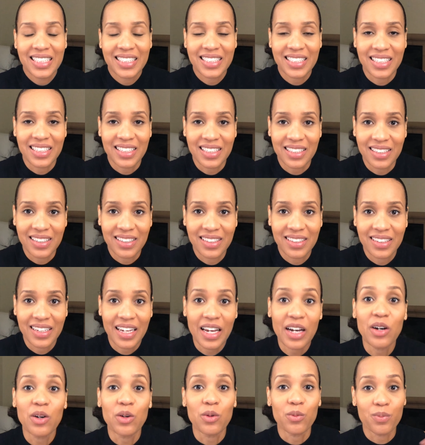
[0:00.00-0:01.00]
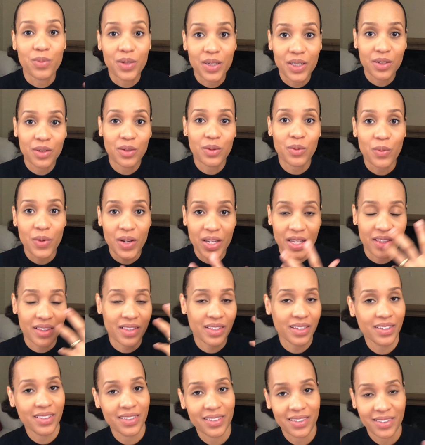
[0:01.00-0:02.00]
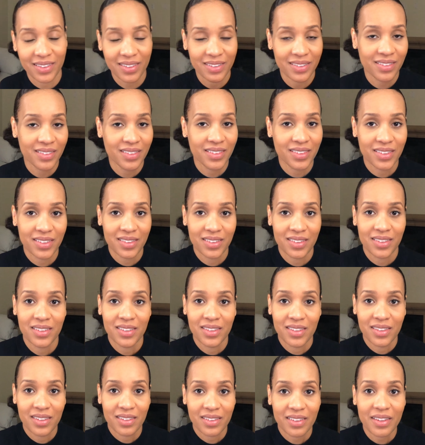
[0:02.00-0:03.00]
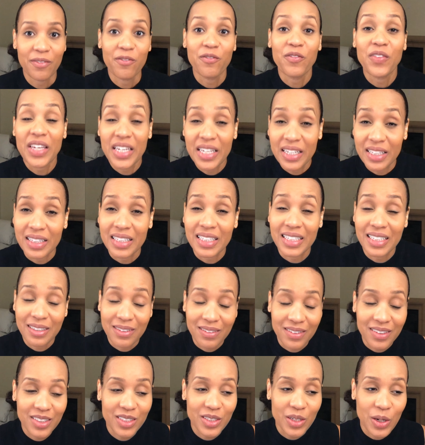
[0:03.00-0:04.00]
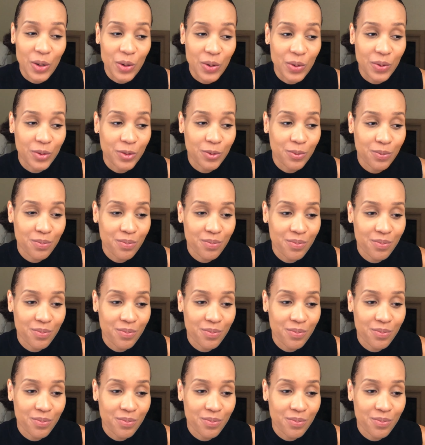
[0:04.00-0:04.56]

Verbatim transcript: to help with the feeling. So,